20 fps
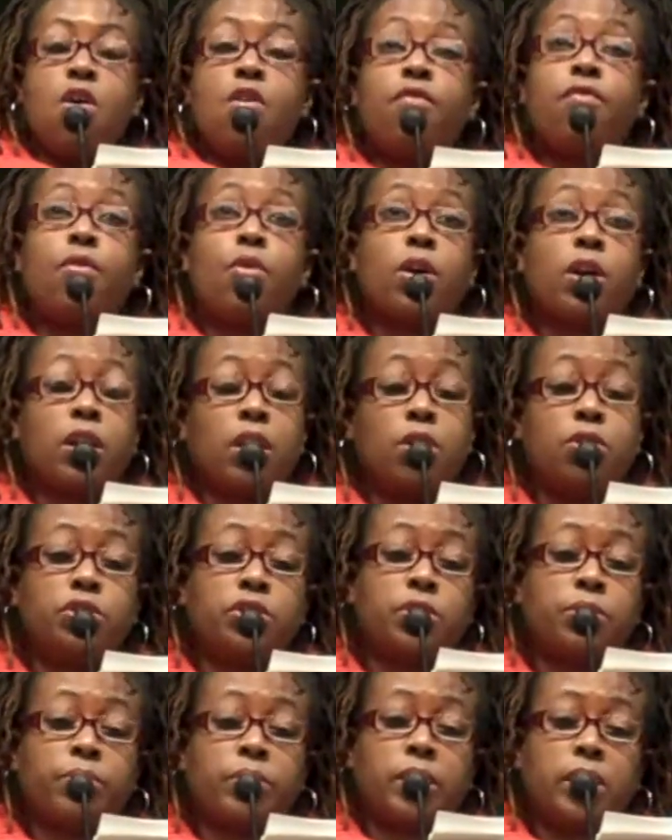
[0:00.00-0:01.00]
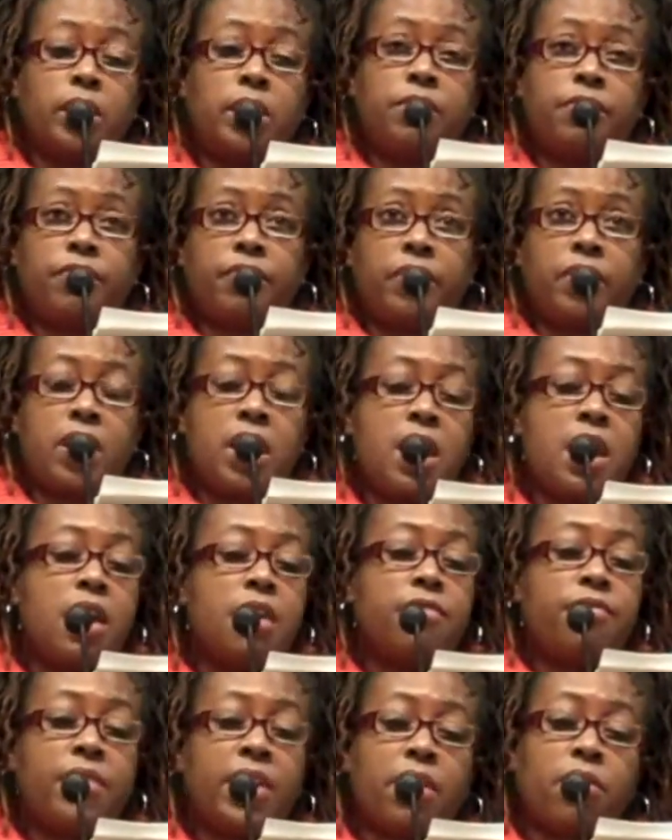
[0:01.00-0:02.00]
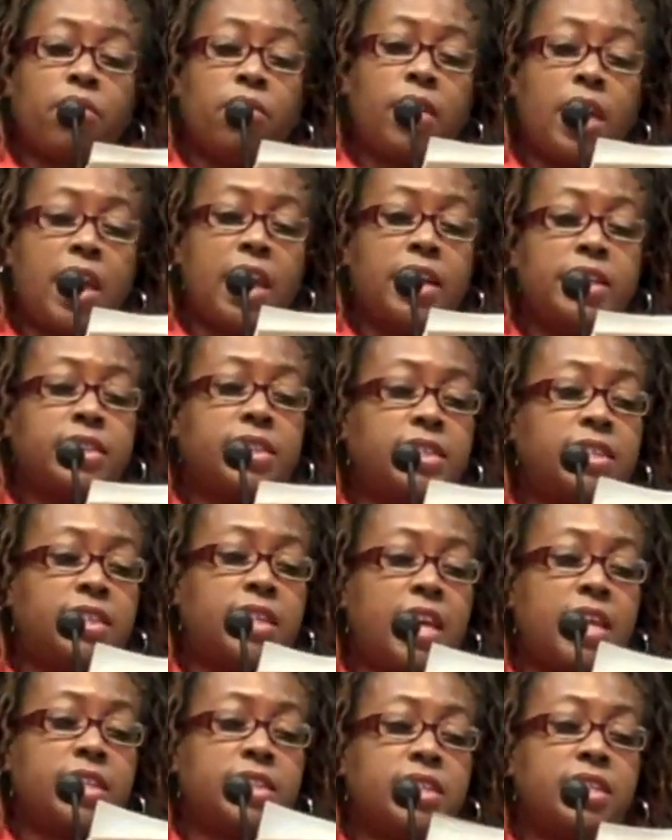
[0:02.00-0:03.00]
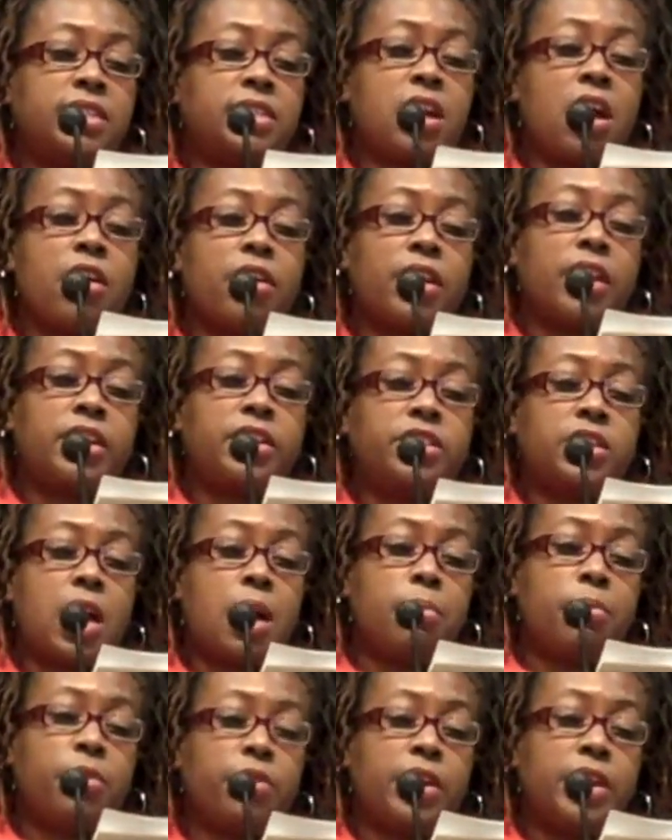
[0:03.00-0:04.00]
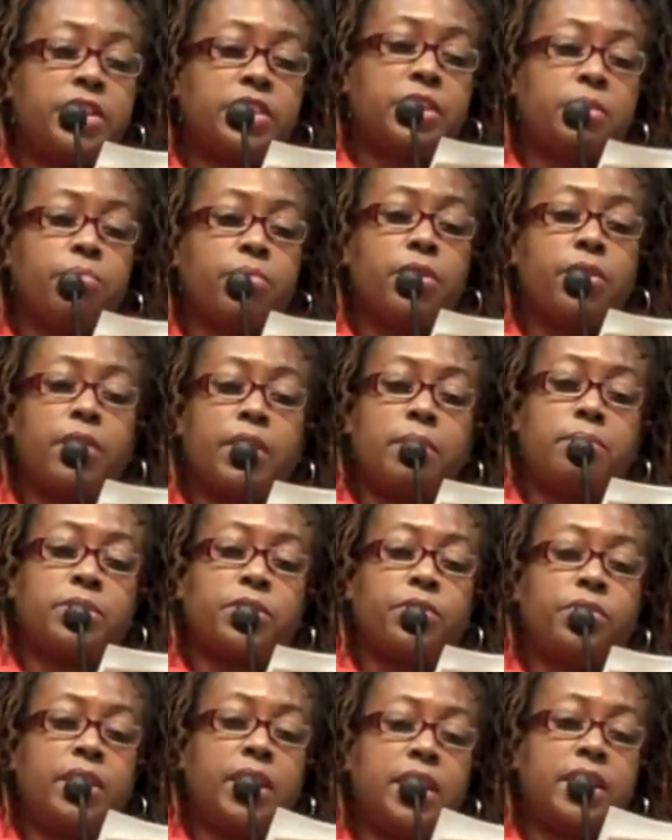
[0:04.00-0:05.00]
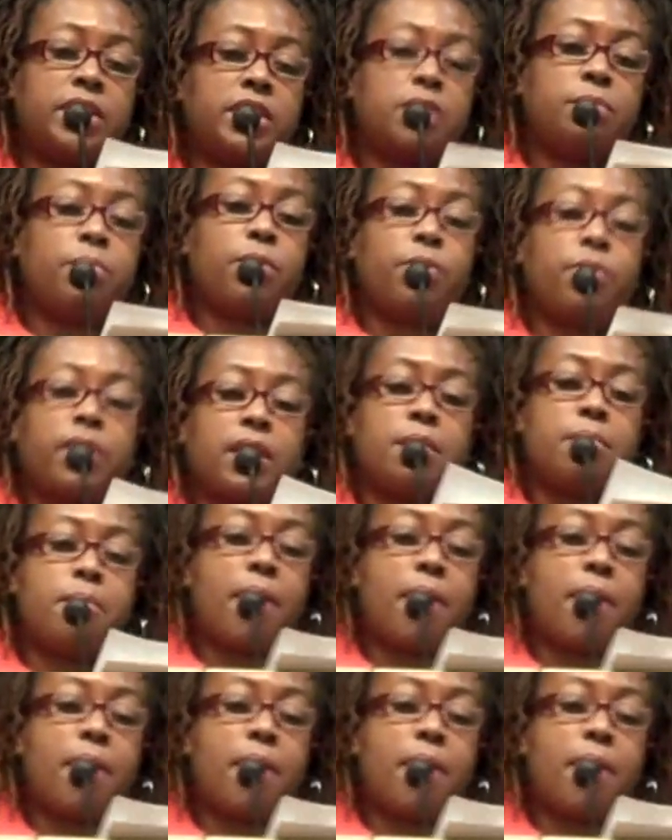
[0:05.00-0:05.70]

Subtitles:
Foreclosure relief, federal aid to states, and targeted job creation programs are needed to both